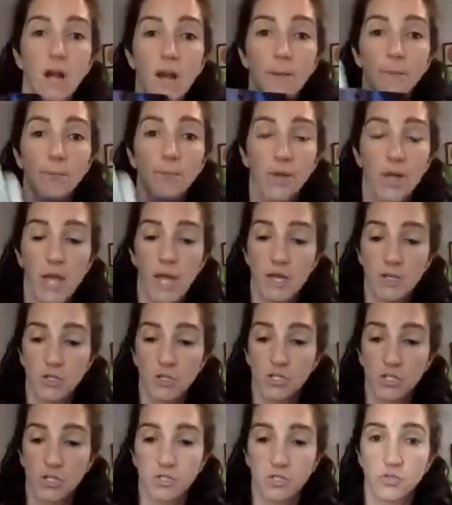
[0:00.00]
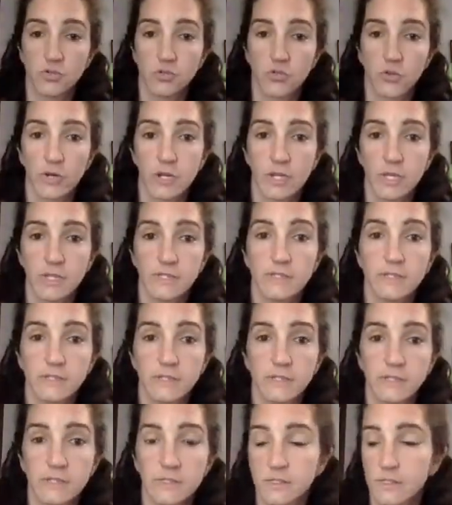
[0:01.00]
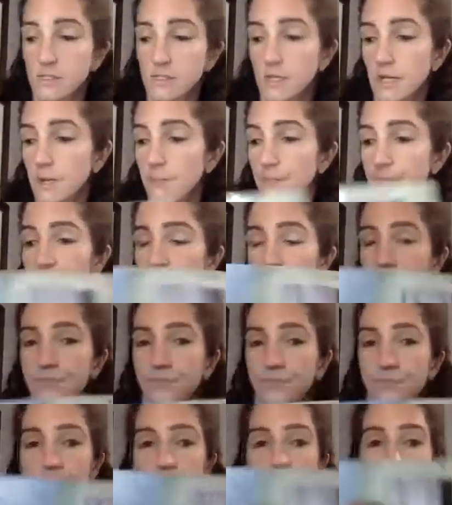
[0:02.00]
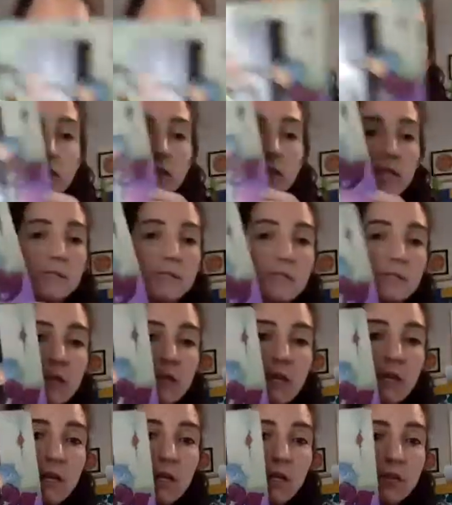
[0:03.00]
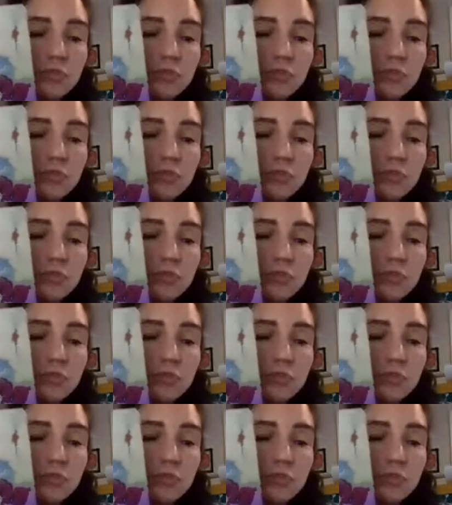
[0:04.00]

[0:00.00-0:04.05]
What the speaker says: comprehension story, this is our listening